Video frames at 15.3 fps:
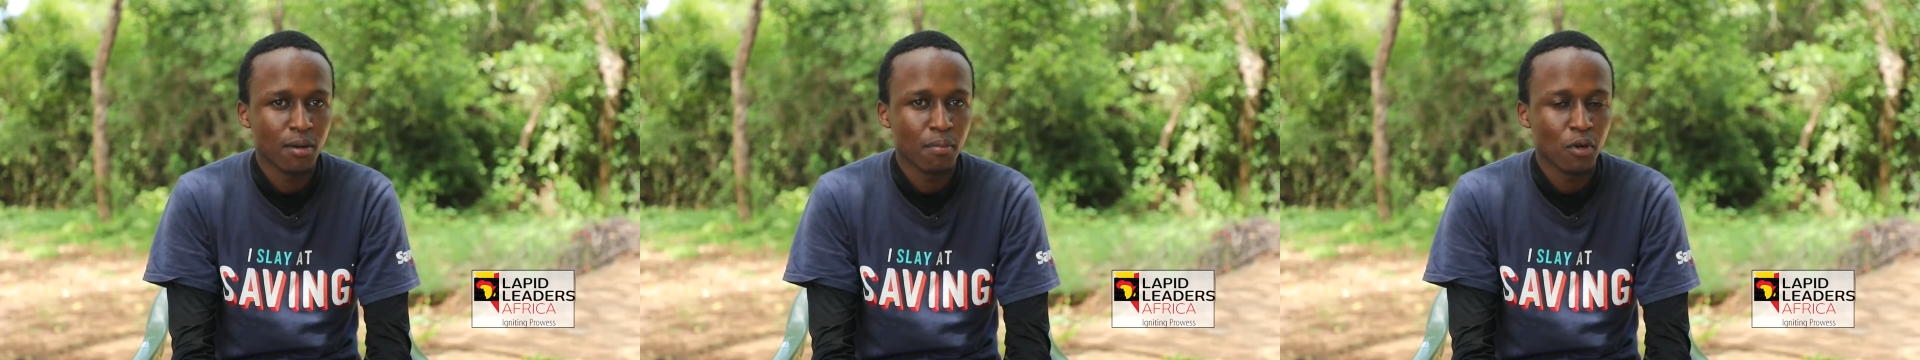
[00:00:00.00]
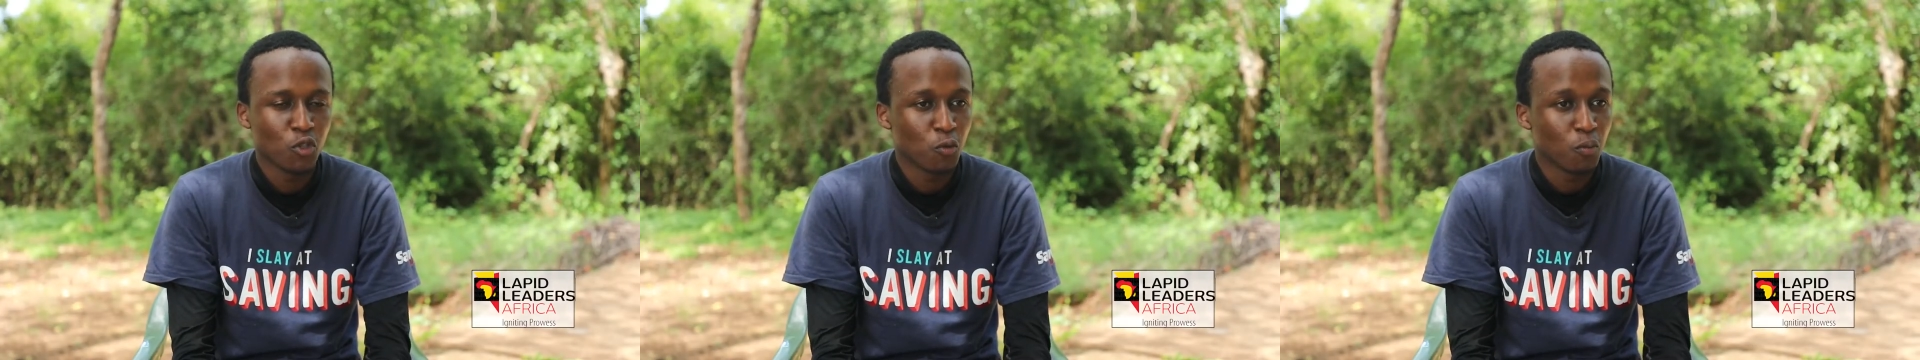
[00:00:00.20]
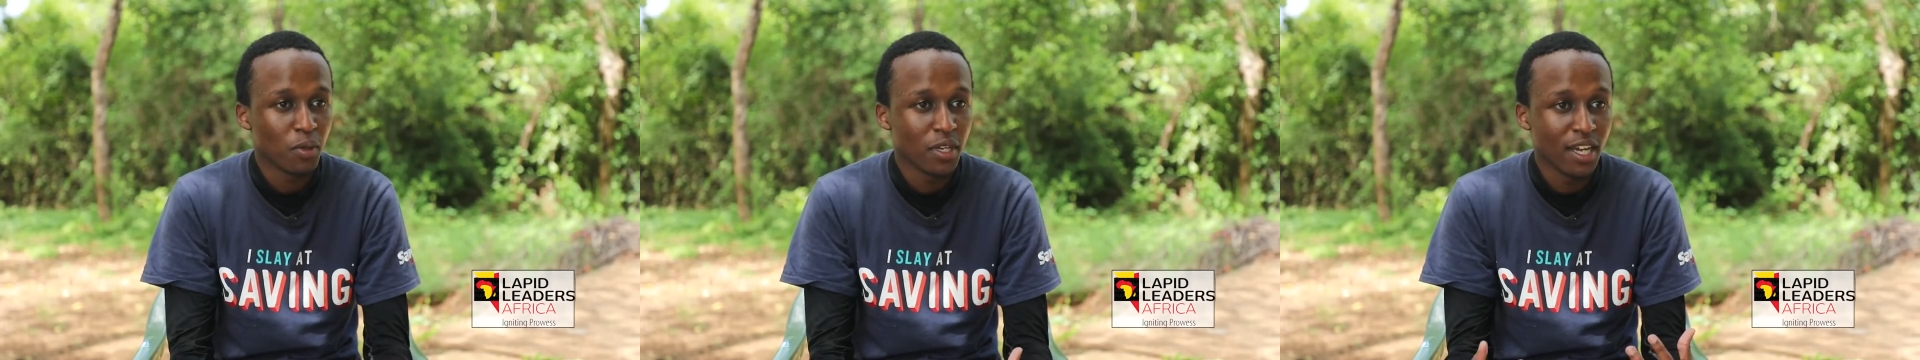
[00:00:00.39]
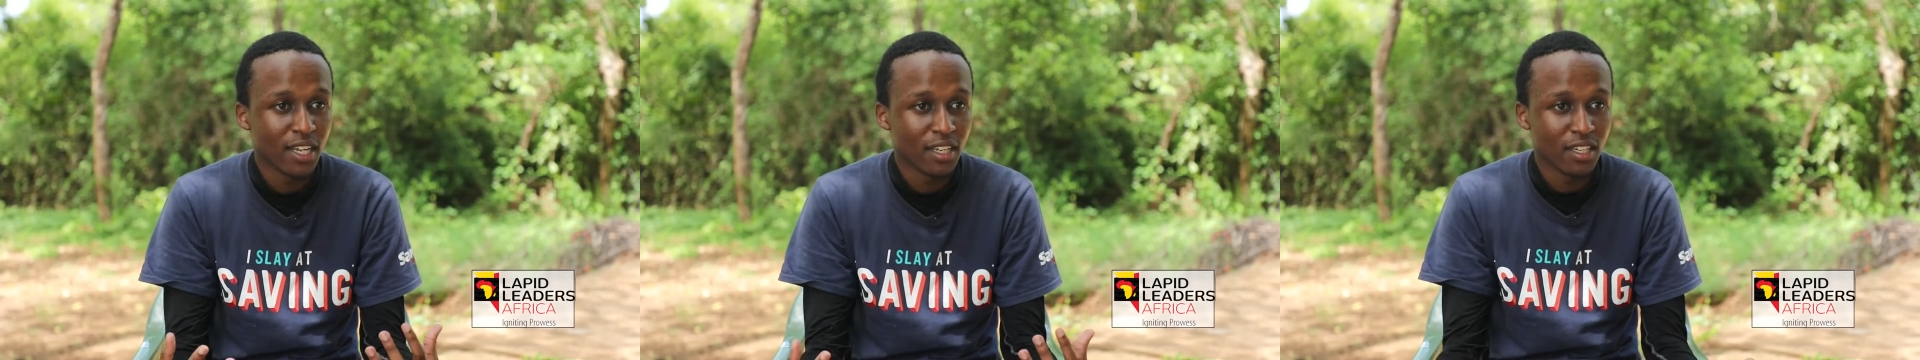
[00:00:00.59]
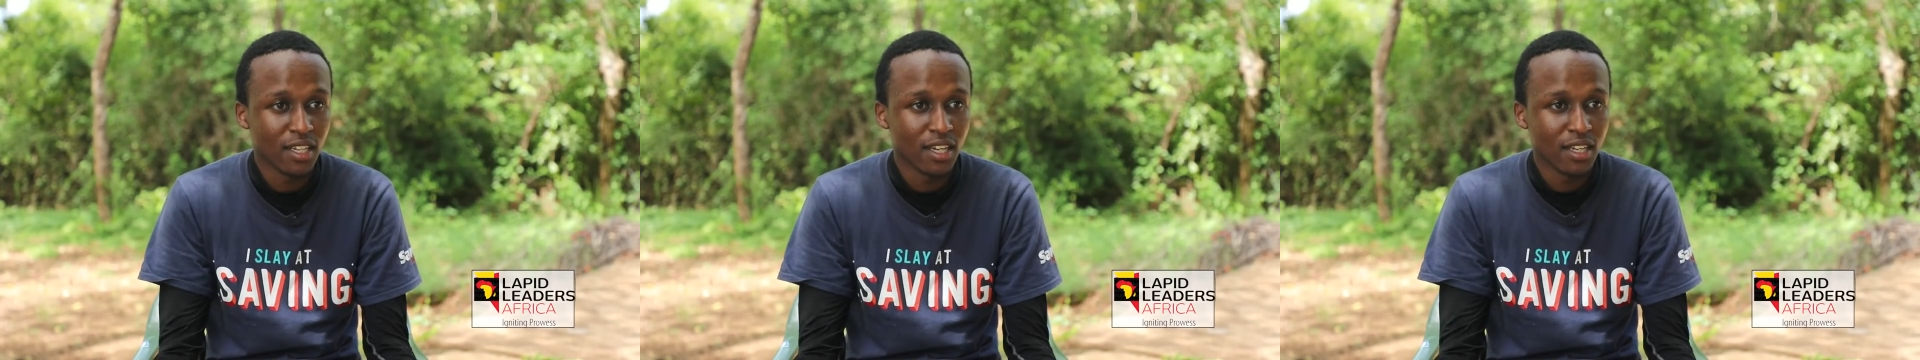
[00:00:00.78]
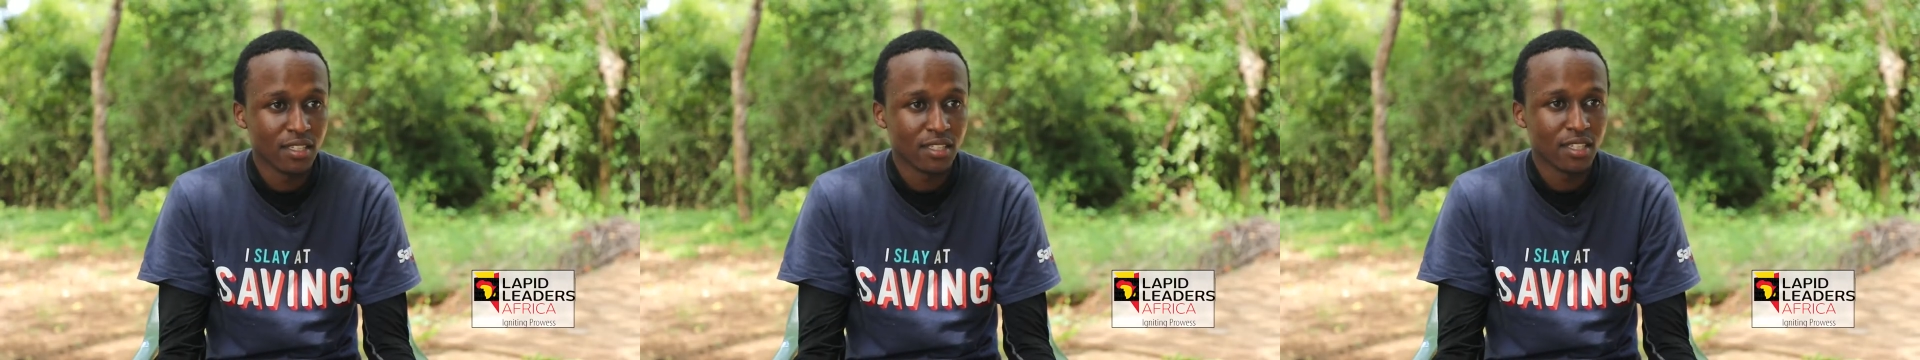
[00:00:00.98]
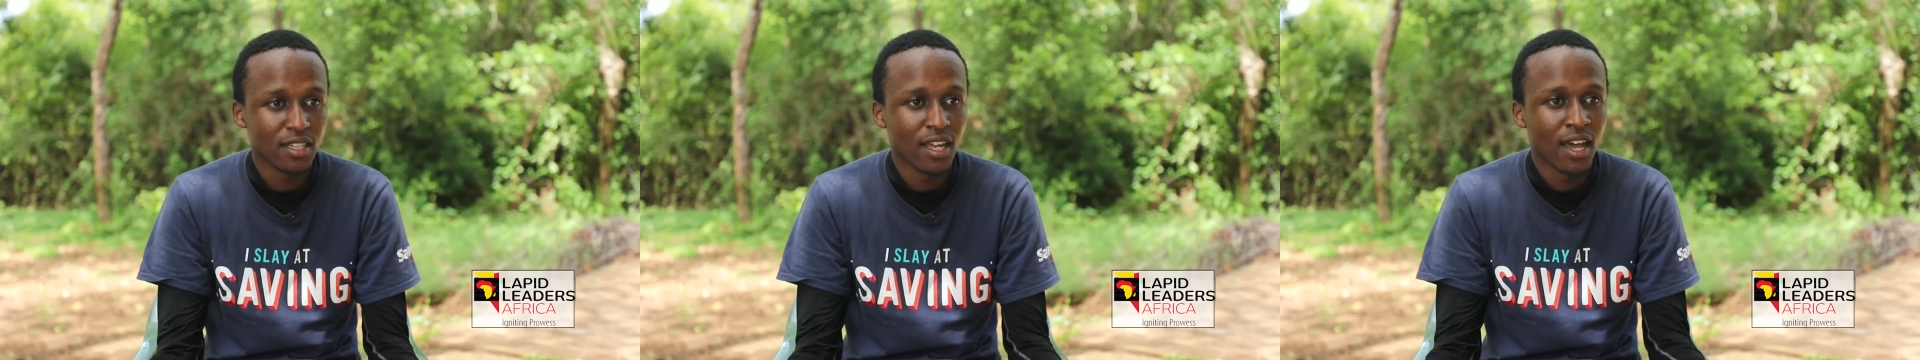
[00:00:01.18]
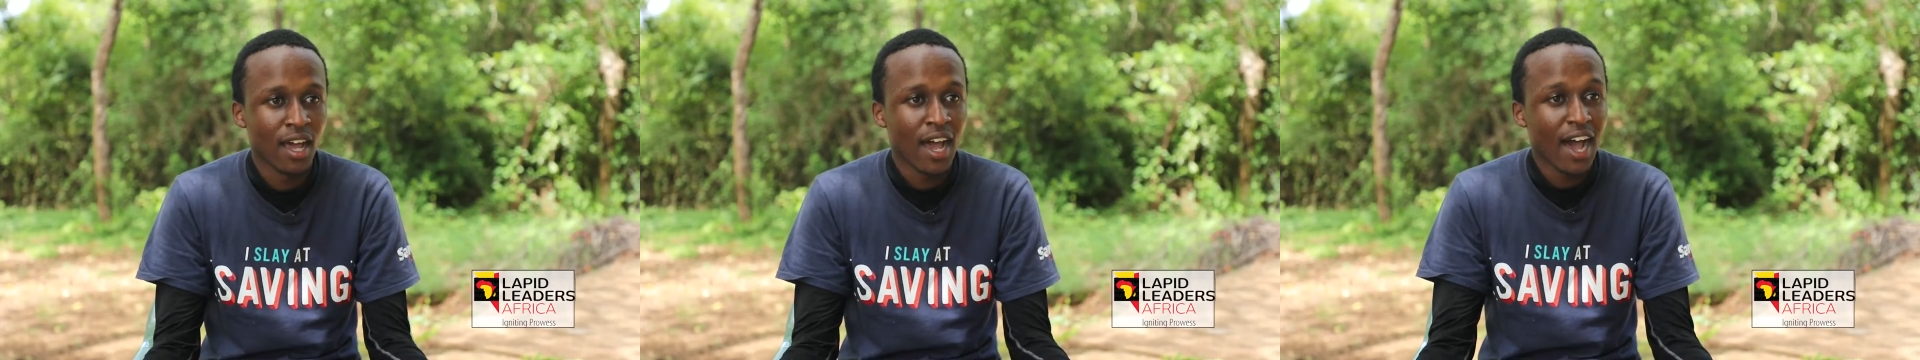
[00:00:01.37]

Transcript: about big ideas and